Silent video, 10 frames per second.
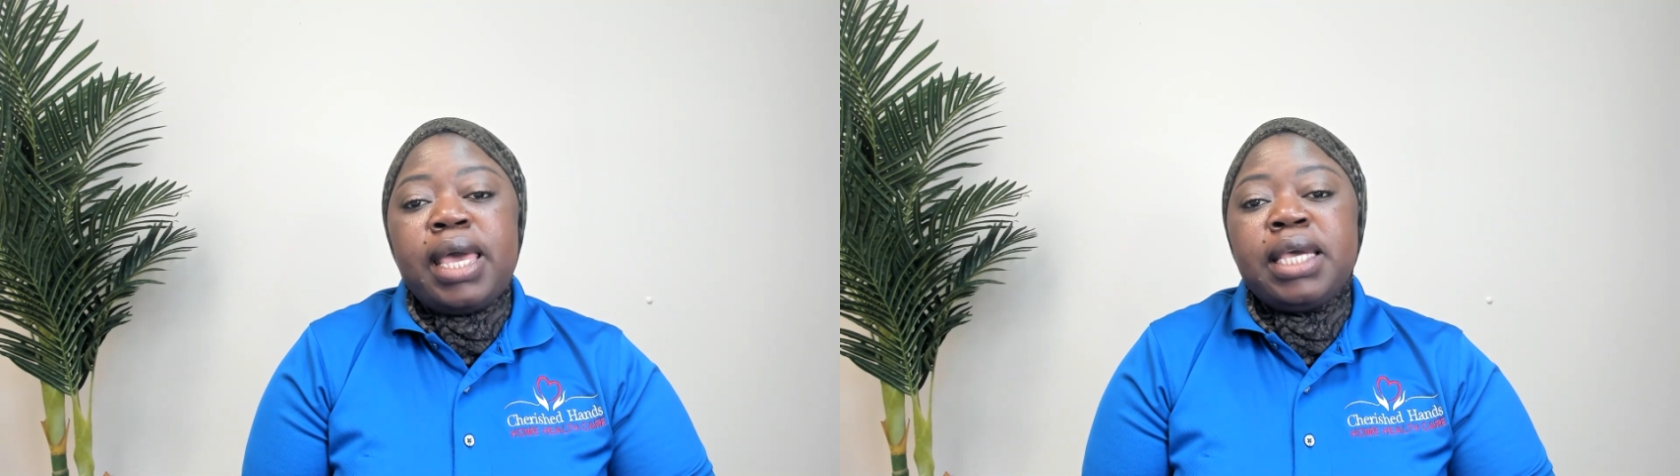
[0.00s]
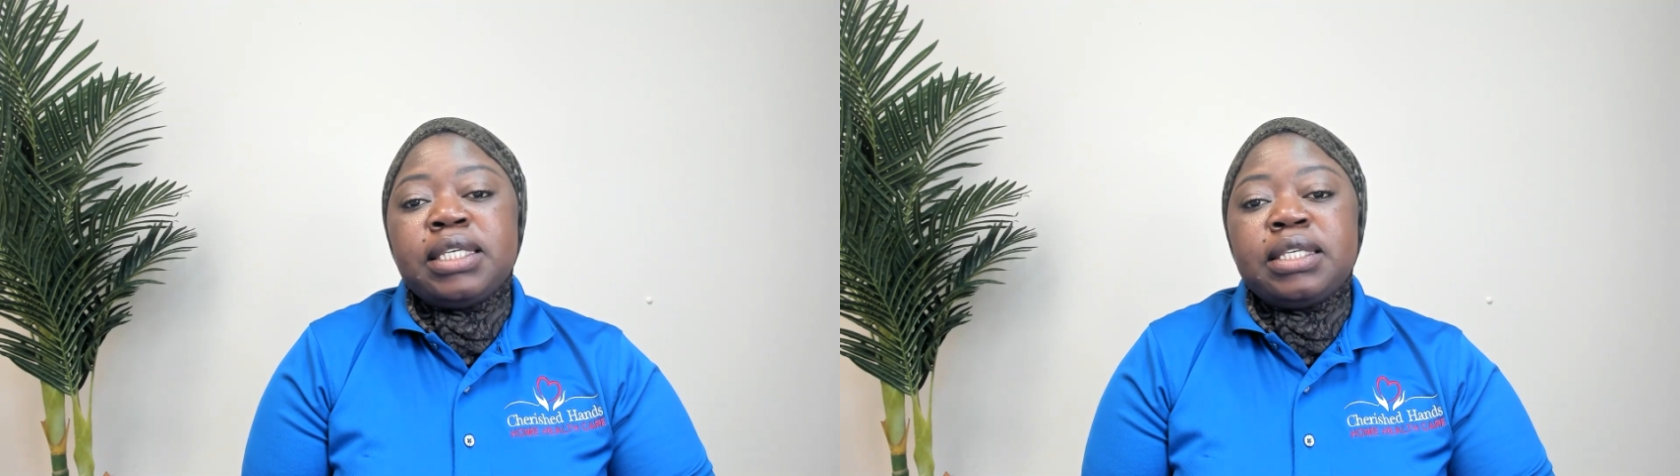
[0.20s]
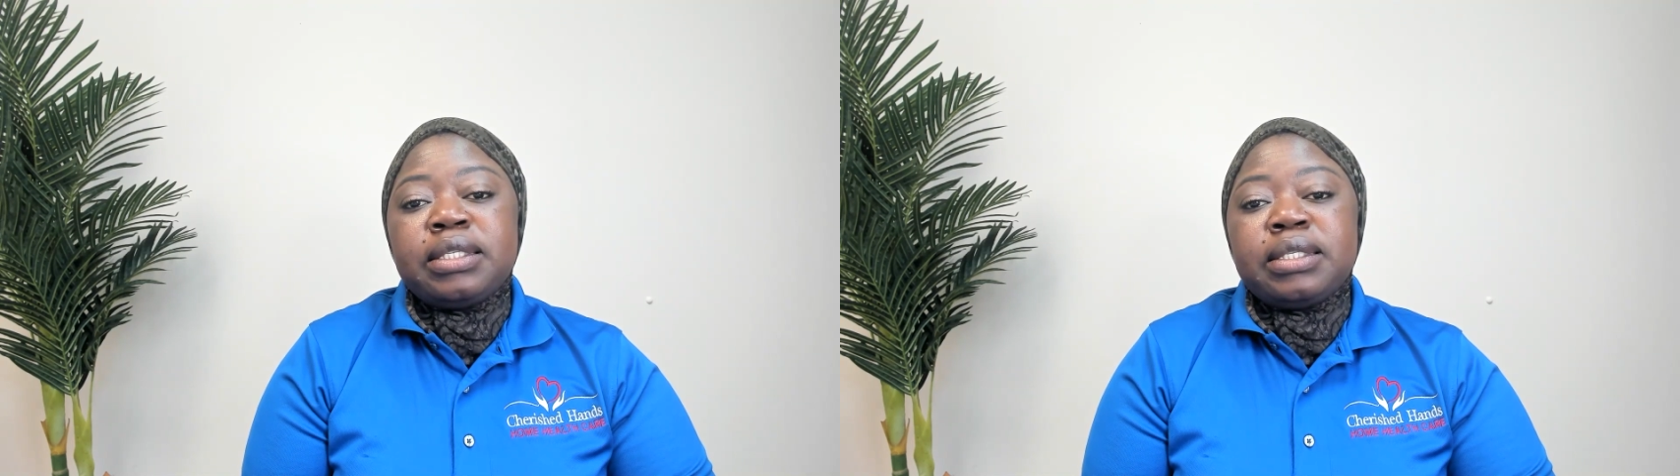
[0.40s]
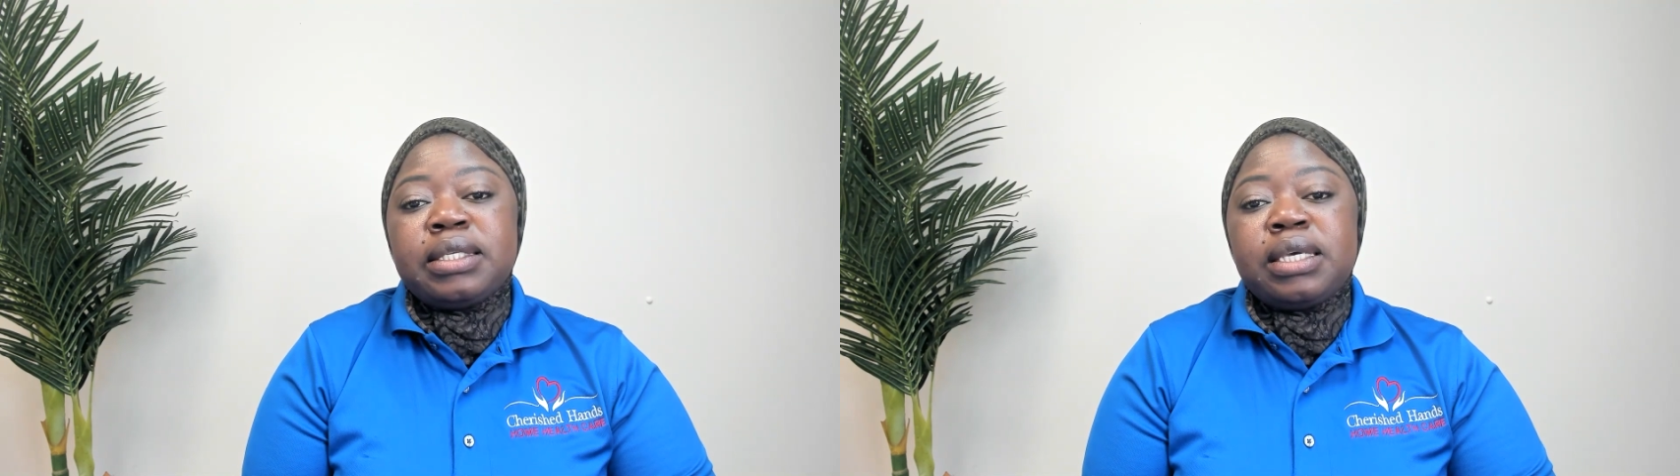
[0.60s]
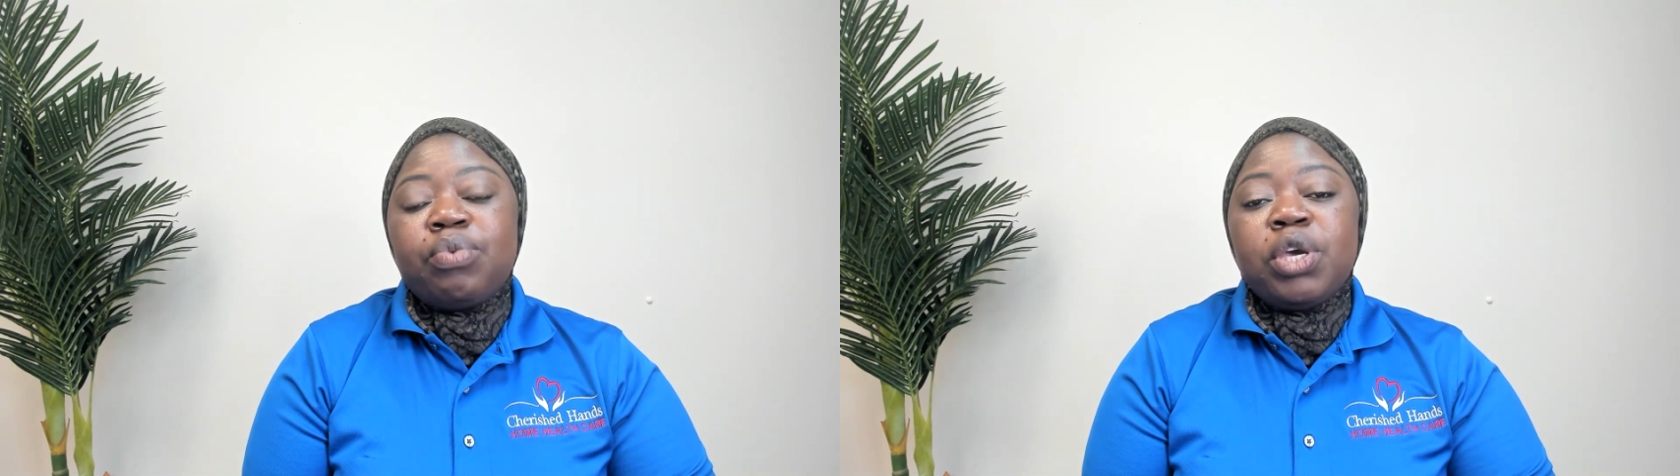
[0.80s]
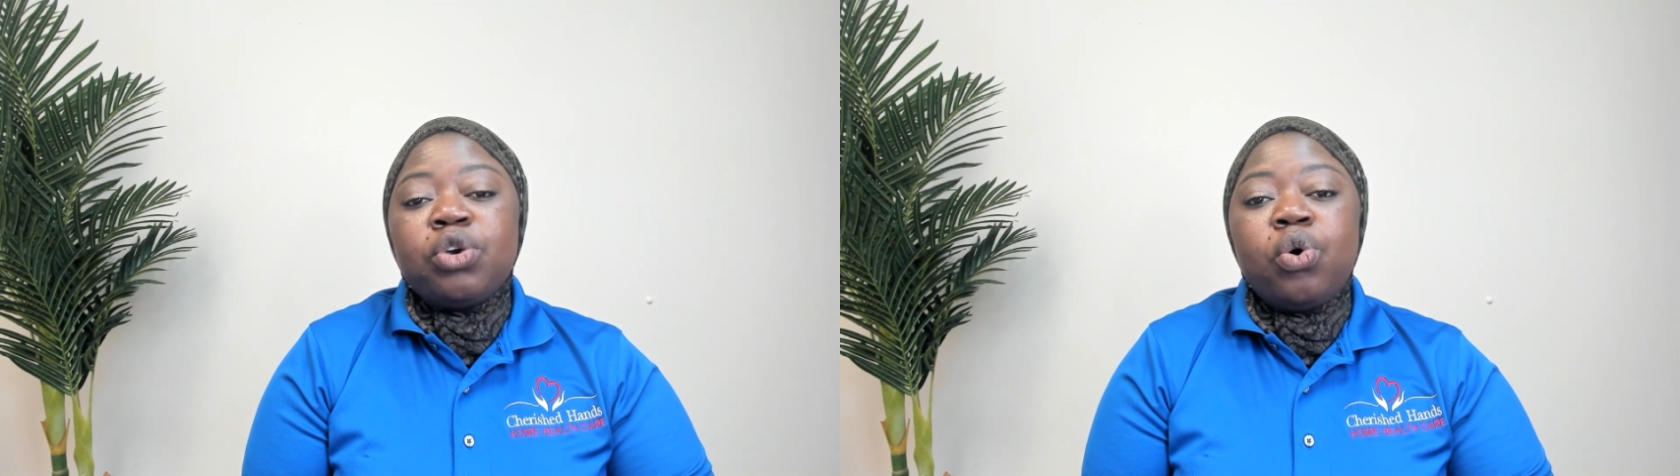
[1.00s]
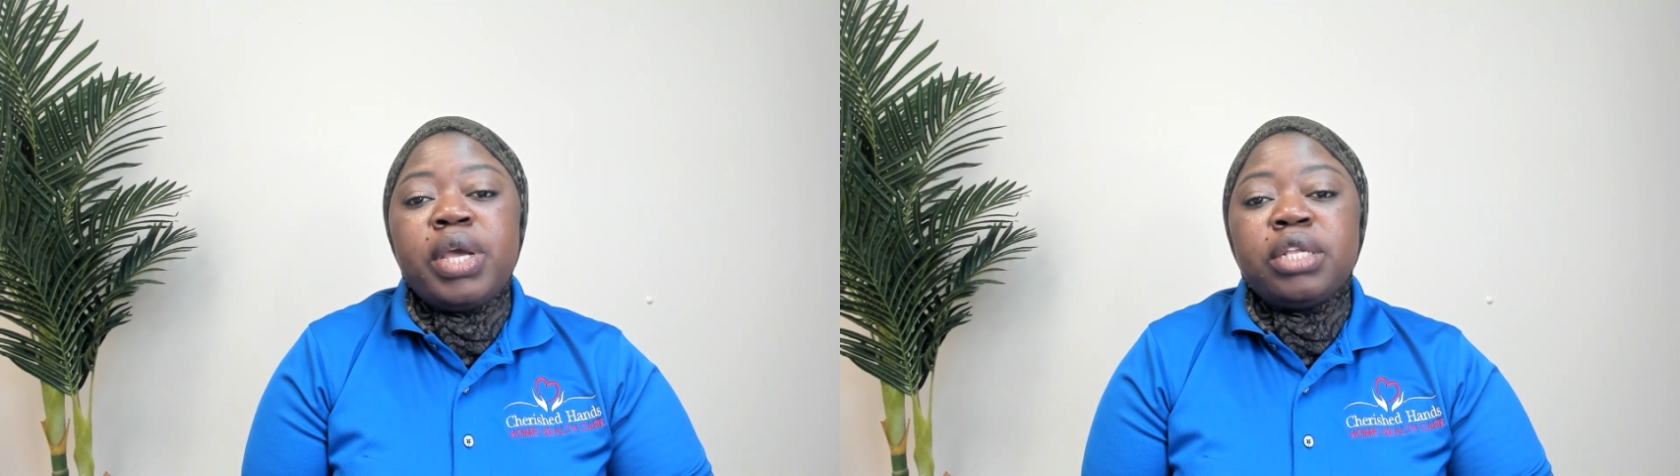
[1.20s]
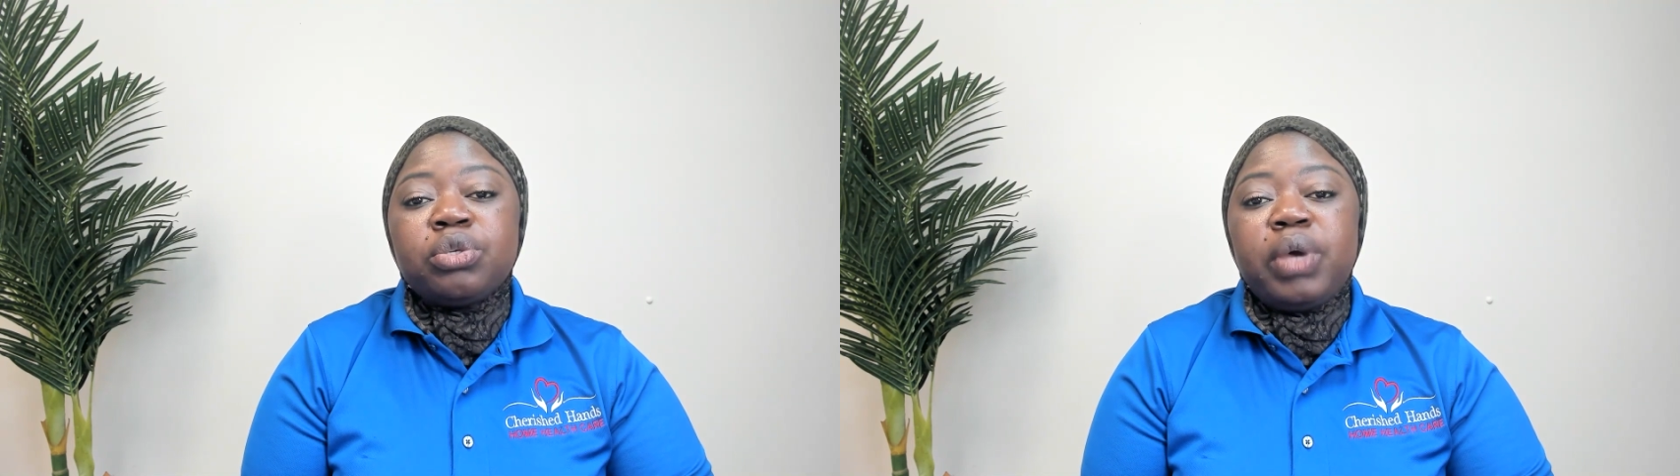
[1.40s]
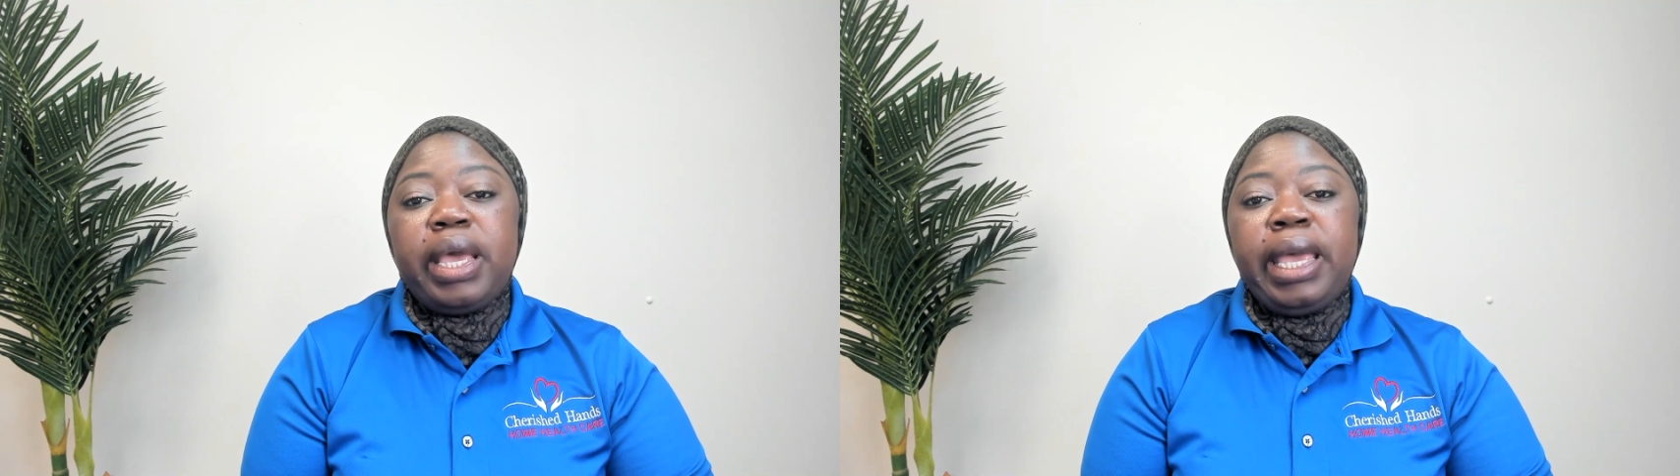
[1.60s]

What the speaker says: agency we go into